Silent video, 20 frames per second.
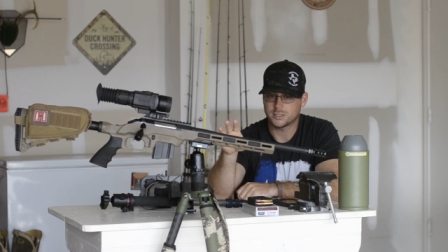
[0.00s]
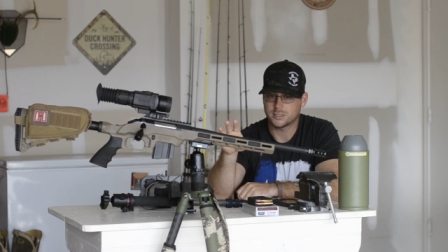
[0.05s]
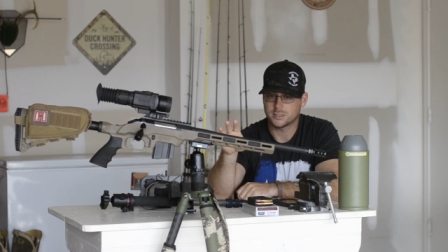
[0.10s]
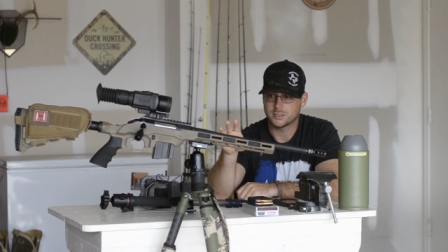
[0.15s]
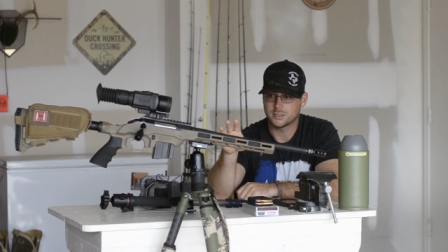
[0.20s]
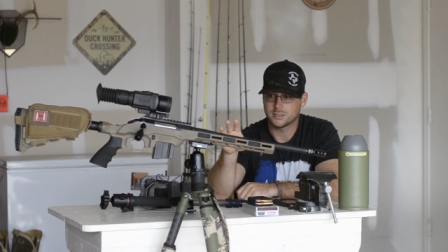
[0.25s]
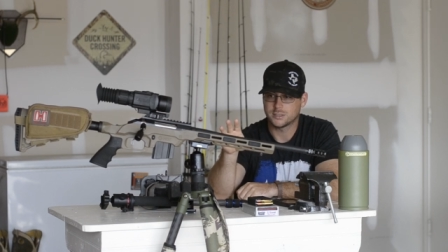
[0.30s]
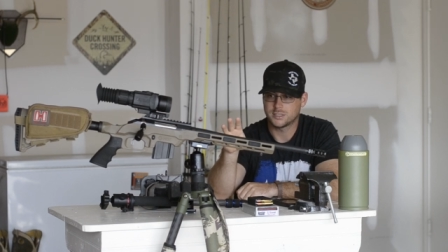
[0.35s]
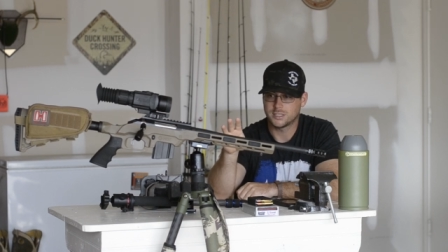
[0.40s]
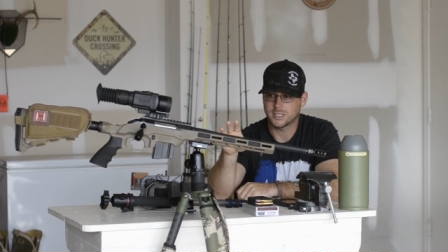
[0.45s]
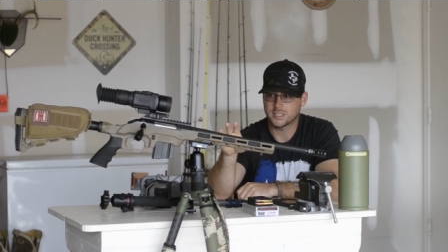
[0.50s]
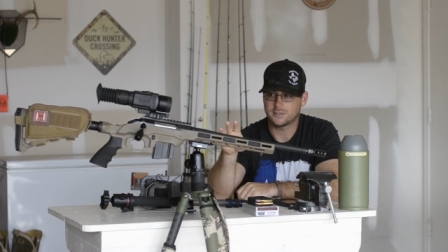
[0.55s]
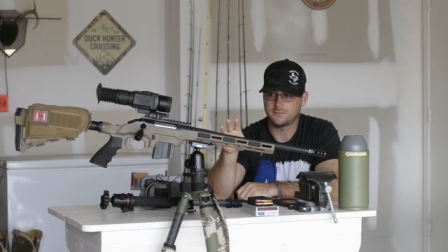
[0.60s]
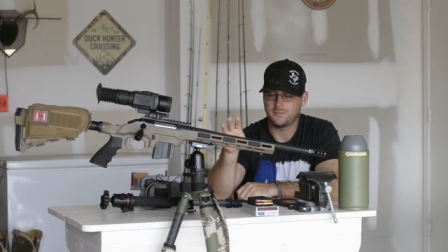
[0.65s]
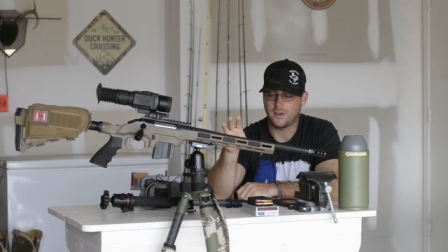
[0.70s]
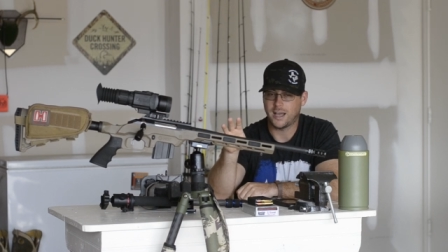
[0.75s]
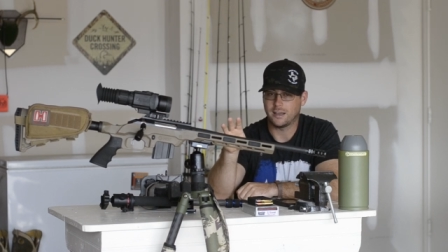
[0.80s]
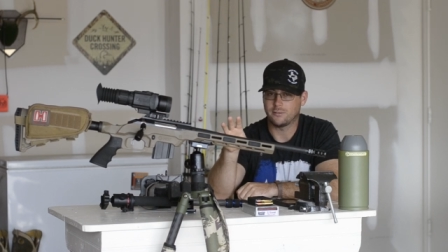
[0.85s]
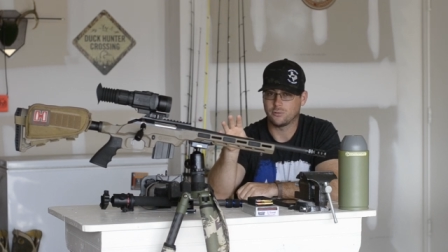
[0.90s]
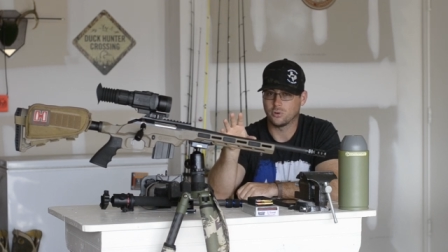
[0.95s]
Ranch
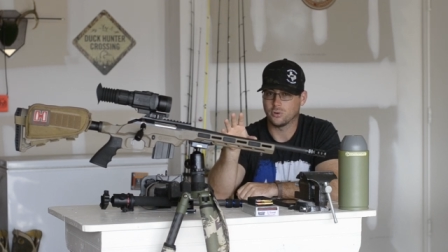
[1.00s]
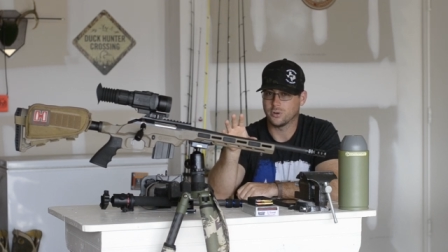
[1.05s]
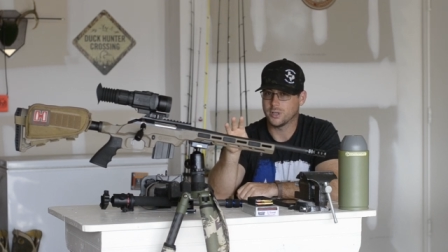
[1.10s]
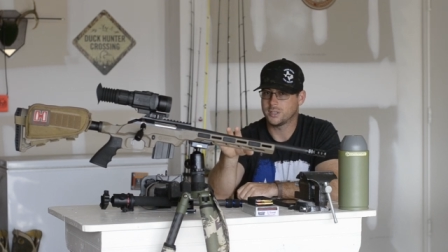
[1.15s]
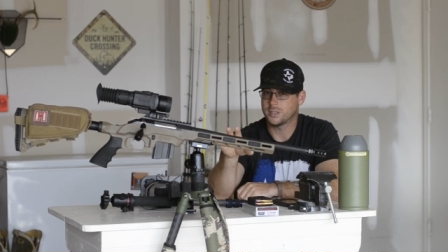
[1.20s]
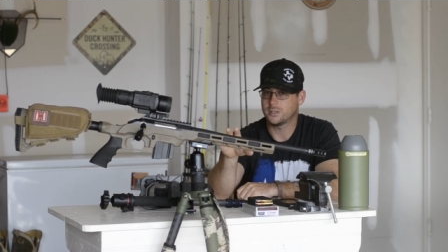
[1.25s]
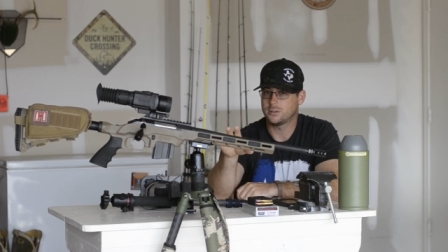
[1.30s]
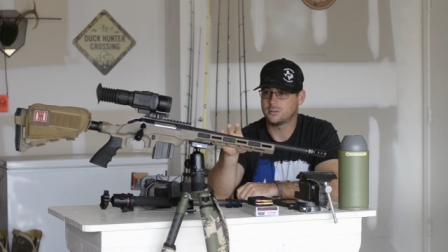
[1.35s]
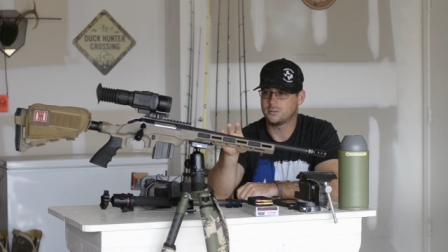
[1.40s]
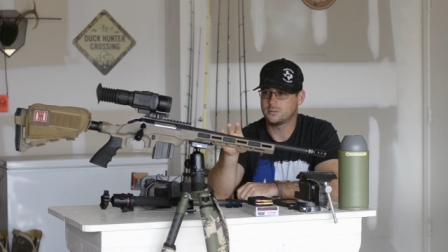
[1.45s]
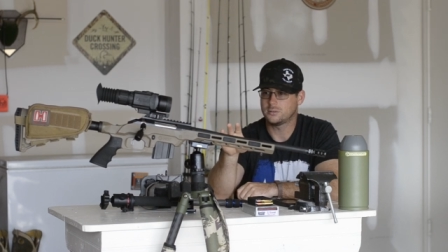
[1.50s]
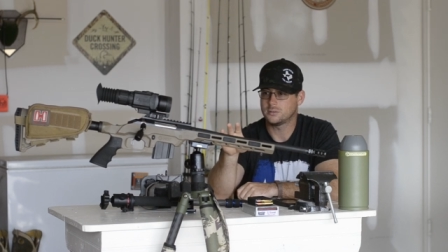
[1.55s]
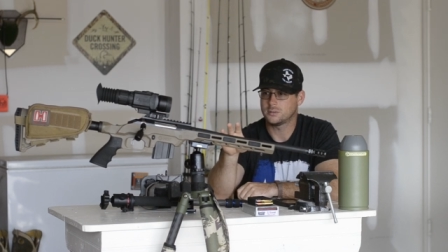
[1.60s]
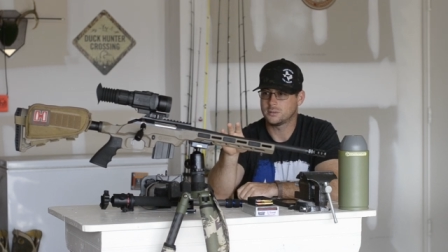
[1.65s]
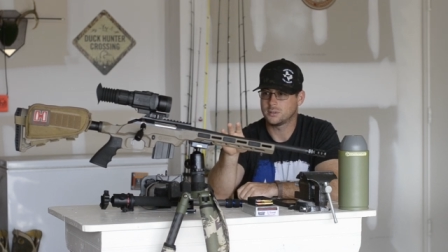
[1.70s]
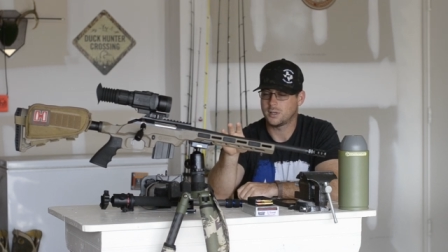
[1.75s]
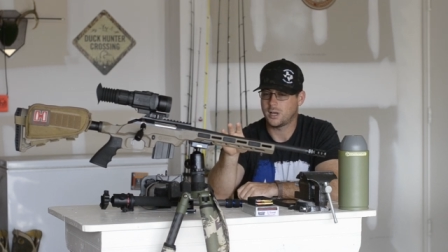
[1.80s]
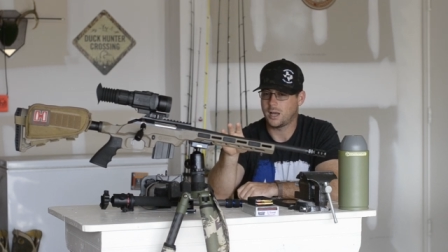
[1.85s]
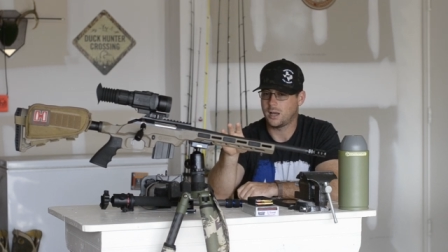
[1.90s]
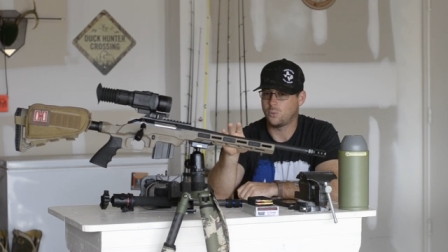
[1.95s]
6.5
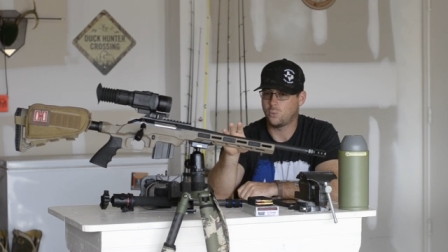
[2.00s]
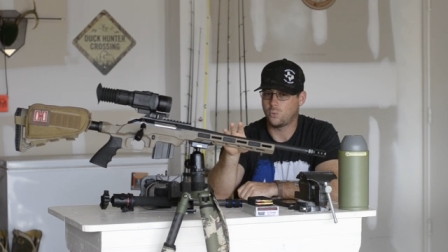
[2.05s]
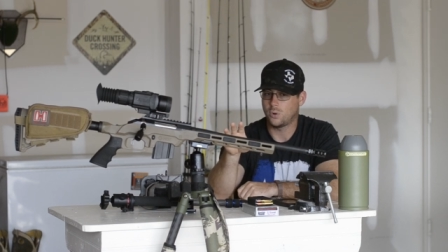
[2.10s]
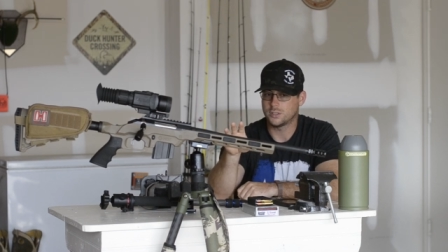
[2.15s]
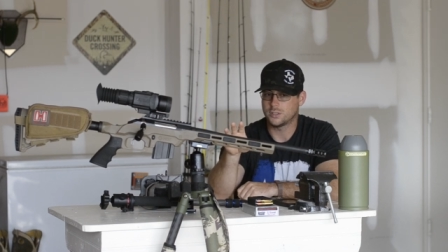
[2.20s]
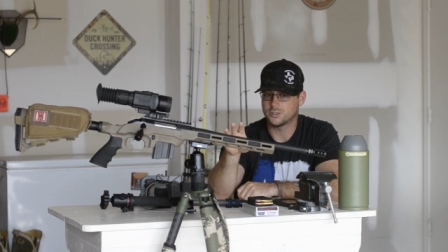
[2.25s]
Grendel.